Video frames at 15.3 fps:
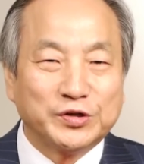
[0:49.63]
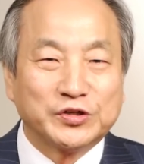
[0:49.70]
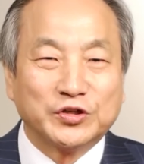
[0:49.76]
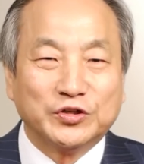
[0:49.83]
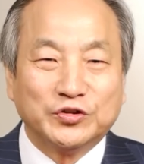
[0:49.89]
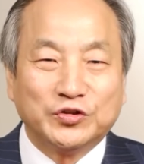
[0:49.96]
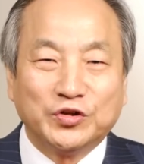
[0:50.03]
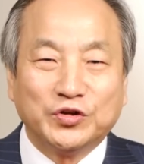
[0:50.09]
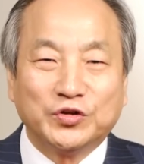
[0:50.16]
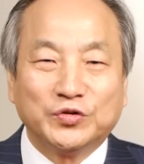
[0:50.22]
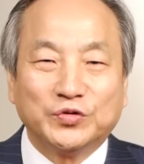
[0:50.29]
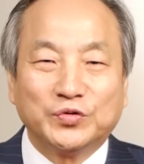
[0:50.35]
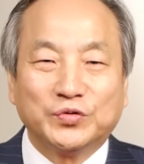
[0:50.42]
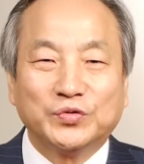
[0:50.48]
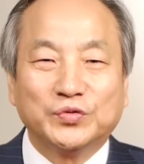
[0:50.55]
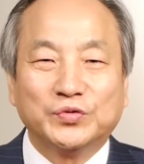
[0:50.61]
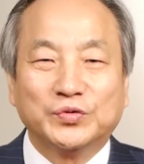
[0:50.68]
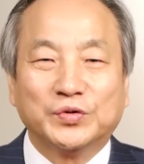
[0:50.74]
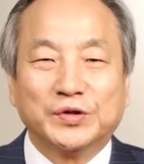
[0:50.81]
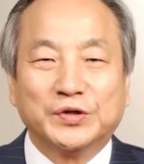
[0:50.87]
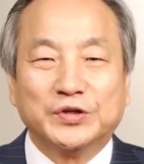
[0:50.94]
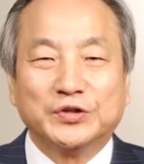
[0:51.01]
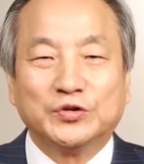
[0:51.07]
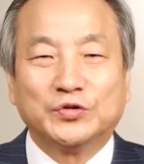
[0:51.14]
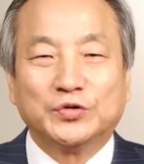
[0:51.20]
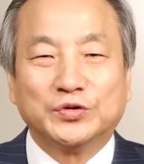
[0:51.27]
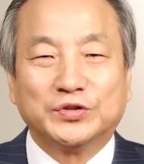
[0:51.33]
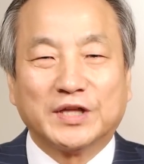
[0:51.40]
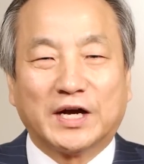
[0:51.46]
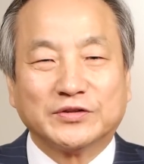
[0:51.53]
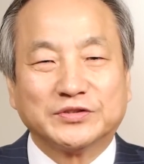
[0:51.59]
will continue through
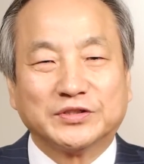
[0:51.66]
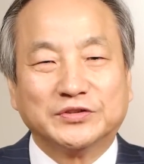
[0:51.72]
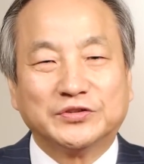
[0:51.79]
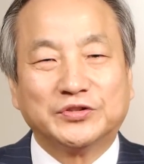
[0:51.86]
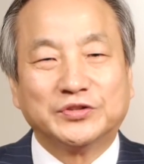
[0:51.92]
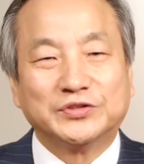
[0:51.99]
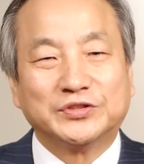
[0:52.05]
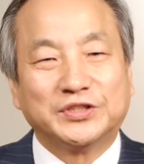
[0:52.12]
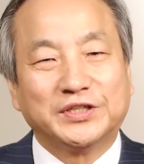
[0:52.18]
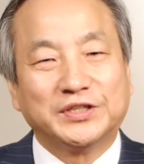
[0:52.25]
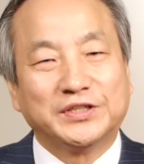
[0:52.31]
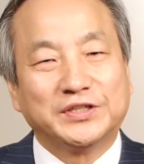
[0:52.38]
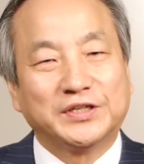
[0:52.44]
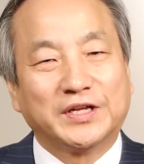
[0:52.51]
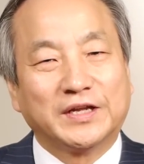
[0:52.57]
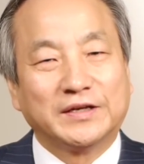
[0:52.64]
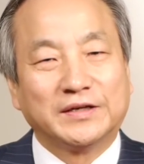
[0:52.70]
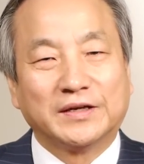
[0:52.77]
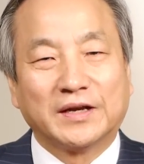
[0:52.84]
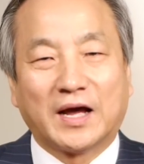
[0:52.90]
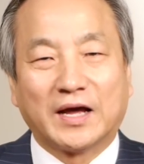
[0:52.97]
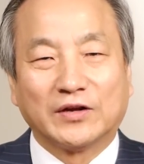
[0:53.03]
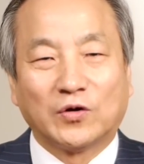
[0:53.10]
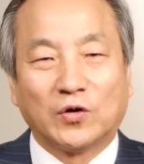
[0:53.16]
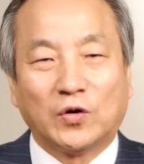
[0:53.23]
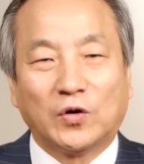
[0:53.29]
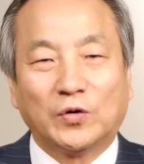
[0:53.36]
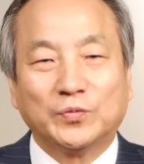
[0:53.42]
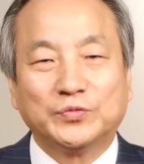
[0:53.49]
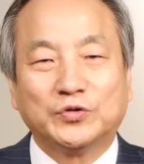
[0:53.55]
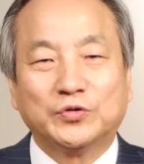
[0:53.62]
2013, and I
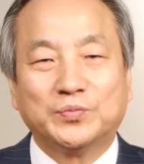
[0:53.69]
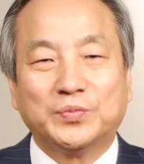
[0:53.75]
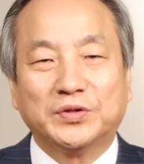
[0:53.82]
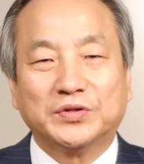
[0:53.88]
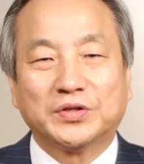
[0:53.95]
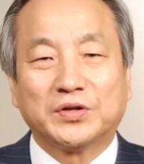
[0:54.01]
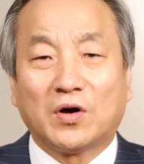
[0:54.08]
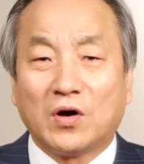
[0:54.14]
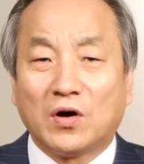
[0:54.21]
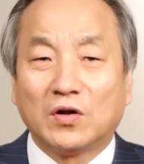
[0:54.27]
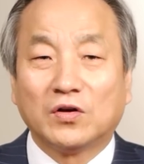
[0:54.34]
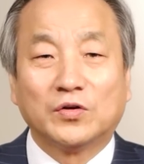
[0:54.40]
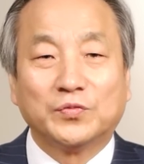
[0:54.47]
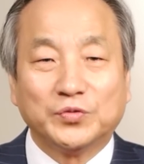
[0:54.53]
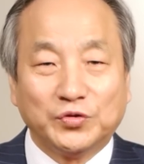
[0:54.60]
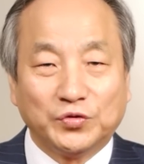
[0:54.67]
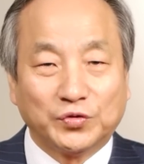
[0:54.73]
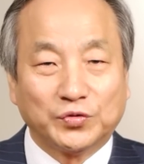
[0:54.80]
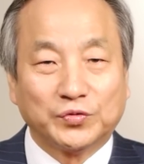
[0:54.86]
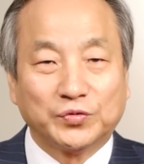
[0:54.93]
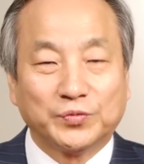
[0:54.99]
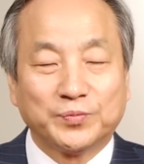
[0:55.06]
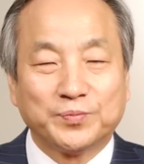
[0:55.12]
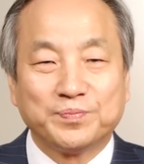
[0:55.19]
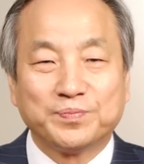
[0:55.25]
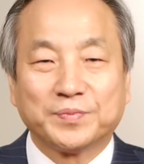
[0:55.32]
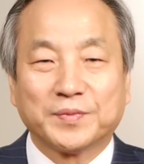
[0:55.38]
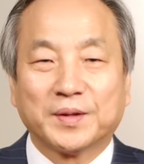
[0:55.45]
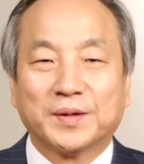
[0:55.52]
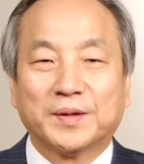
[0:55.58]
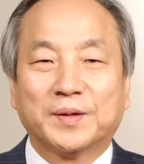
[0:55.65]
hope to visit all of you
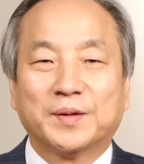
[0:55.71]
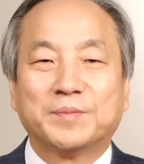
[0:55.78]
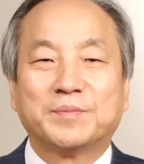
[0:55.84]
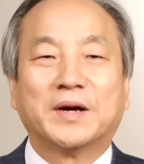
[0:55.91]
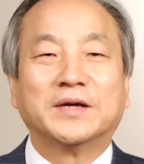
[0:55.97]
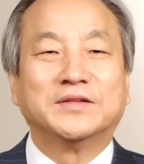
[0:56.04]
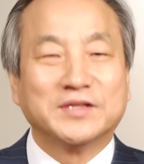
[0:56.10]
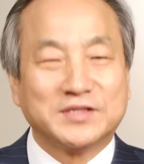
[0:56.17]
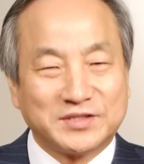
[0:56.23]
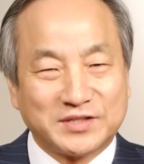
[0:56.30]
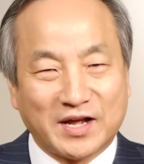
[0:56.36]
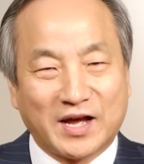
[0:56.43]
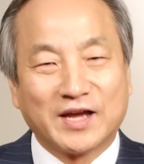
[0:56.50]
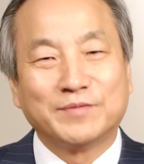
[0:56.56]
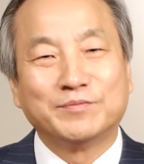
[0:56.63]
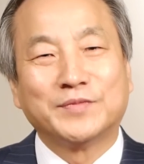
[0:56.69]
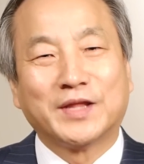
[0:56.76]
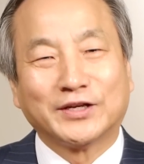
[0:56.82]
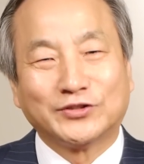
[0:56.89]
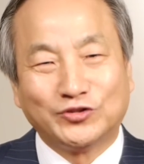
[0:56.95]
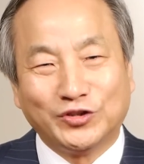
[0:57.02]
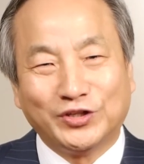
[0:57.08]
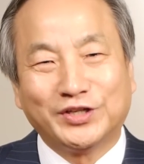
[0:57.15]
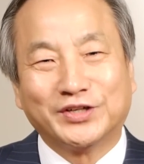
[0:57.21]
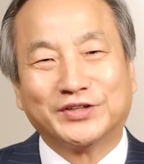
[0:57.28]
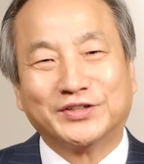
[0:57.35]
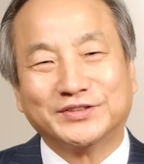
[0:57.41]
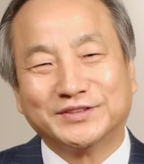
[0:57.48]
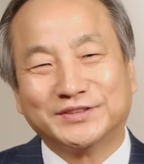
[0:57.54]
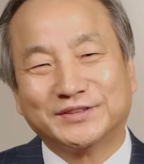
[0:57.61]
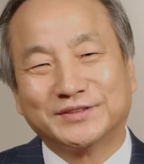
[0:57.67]
by this time next year.